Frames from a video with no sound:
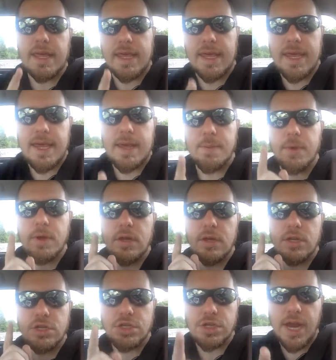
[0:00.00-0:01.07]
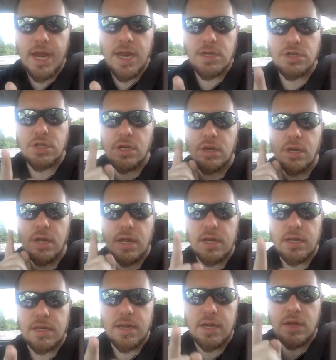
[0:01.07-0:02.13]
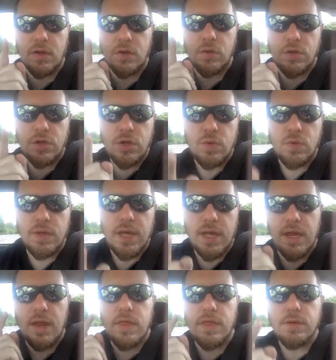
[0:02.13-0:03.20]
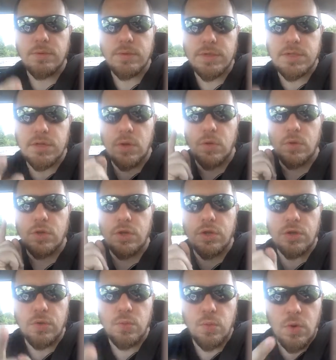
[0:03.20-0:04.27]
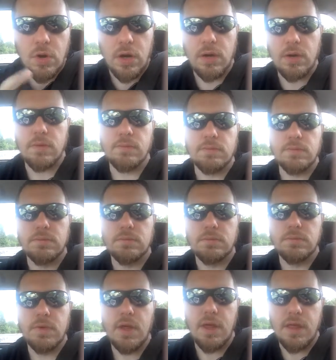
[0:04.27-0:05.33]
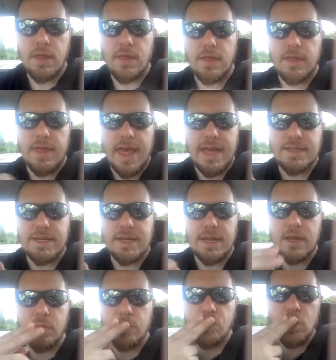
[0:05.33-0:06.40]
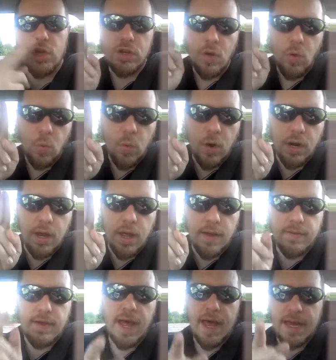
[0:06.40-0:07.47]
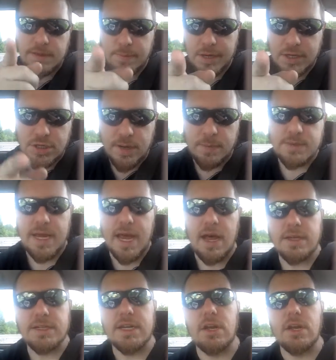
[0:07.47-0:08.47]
Keep changing until you get the result you want. That's it. One love, guys. Big Chips out.